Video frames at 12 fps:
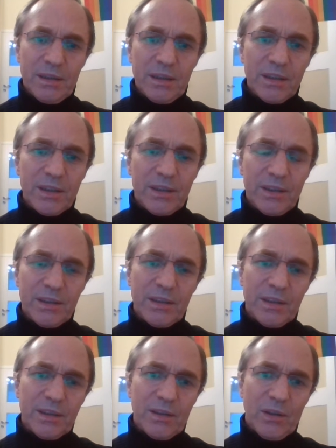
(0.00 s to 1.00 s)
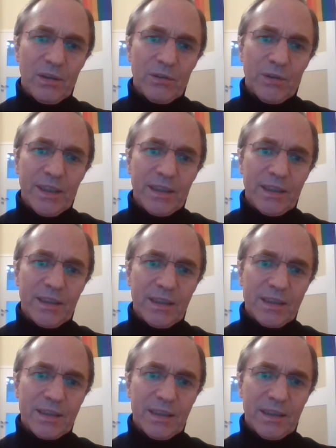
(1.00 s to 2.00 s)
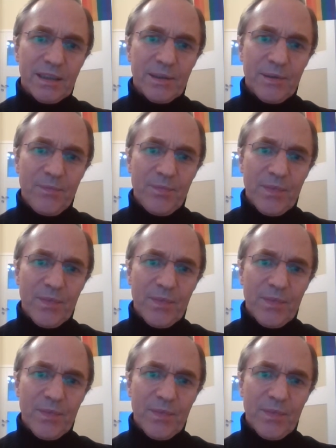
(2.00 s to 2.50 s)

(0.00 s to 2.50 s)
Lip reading: learned already as a